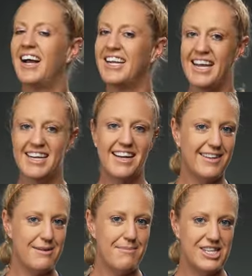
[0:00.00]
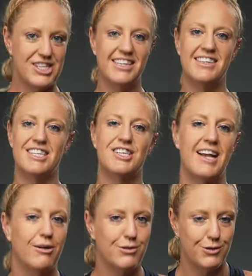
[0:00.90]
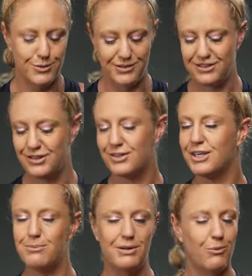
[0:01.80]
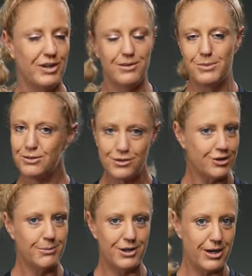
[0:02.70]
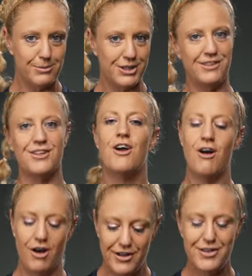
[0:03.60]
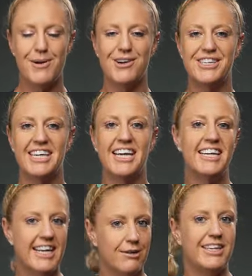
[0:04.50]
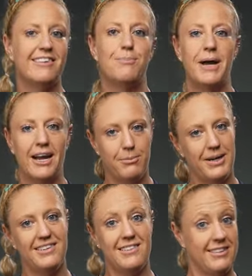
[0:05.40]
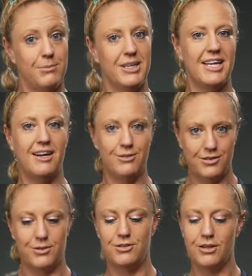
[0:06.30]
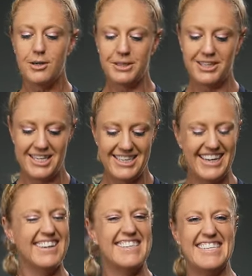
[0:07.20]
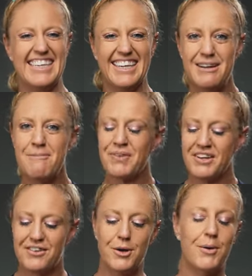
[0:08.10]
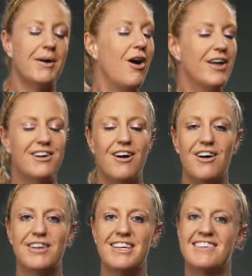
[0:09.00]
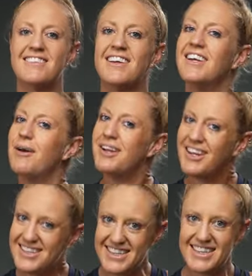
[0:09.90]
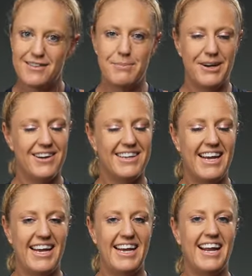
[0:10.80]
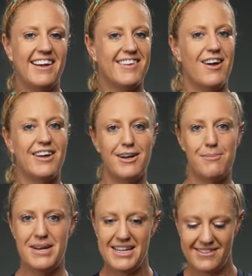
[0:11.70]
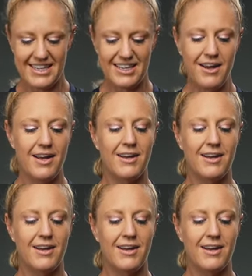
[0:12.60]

Again, as I mentioned, this outsole is still gonna be one of the most durable options on the market, and now it is backed by a 6-month outsole durability guarantee. So all in all, this Adidas Barricade has gotten an amazing